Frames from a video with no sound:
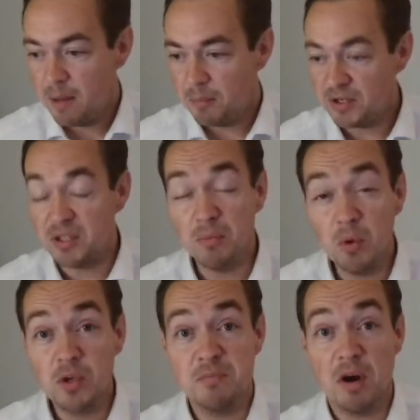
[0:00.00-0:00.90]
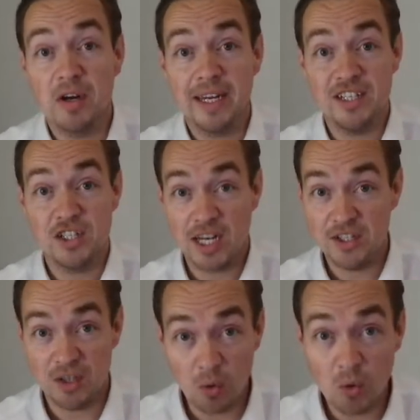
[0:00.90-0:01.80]
because the mortgage market is
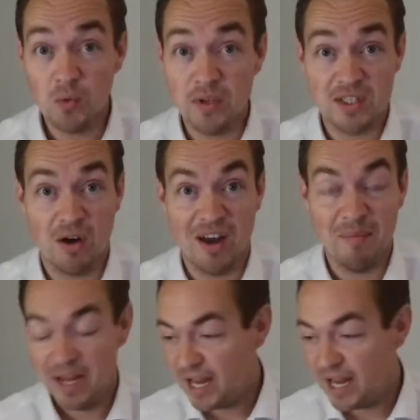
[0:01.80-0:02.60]
changing all the time.